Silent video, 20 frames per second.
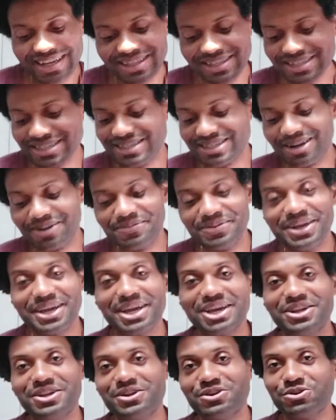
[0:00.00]
this is something
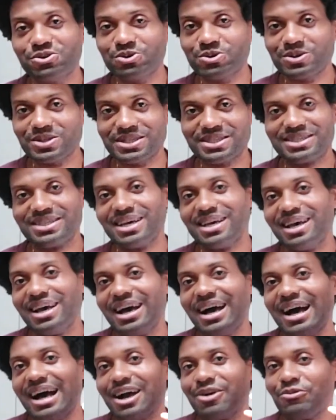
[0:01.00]
in the news
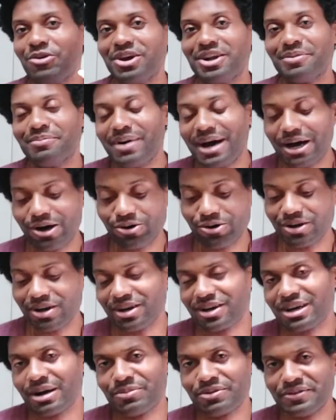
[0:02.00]
I read about
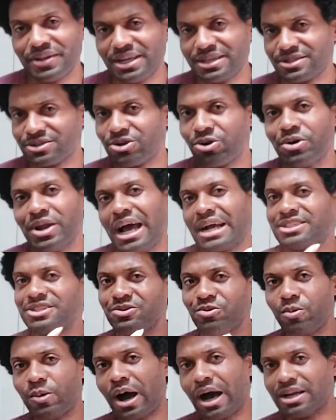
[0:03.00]
a couple of days ago and
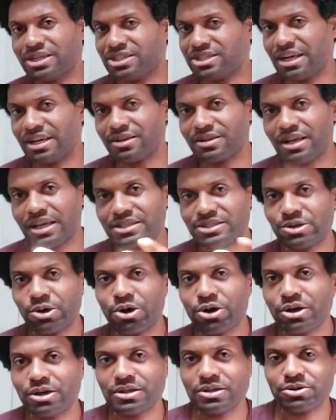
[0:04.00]
actually watched. I
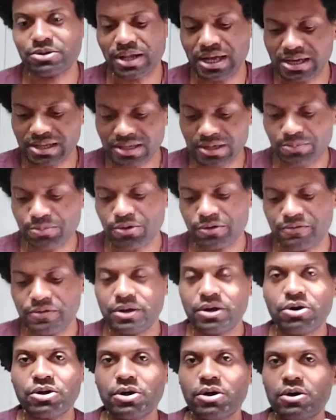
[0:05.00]
saw a little like clip of
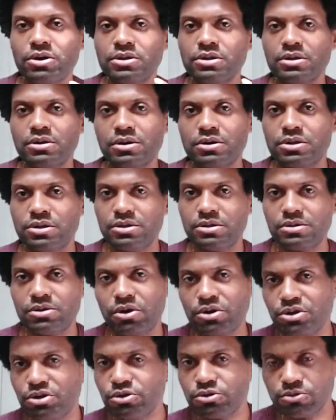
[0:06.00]
it on
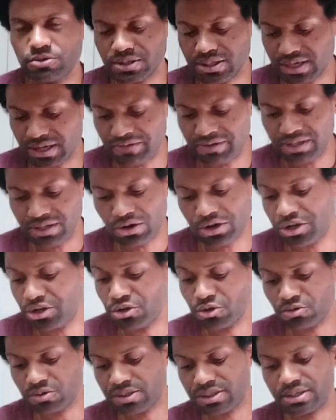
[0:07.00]
news and on
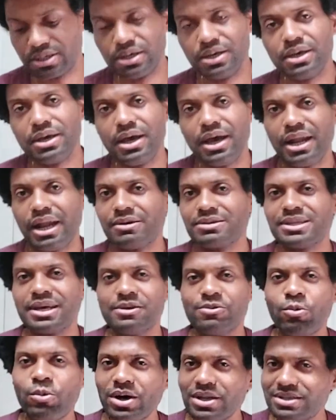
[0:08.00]
the news, and I was
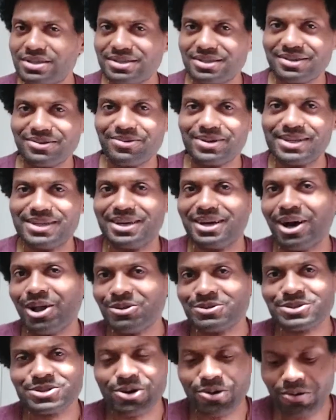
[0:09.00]
like, what the
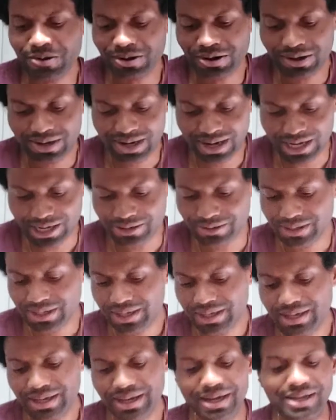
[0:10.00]
hell's going on now?
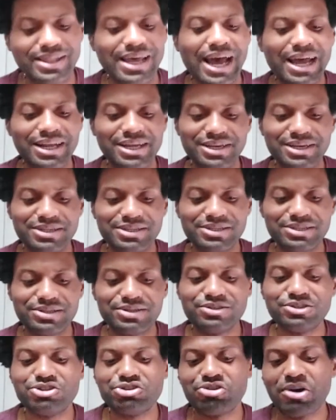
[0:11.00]
And that
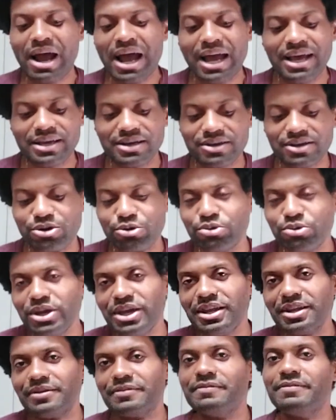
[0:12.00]
is drag
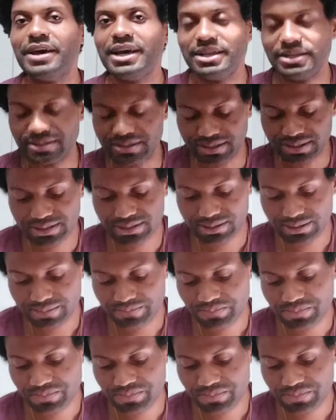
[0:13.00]
queen events,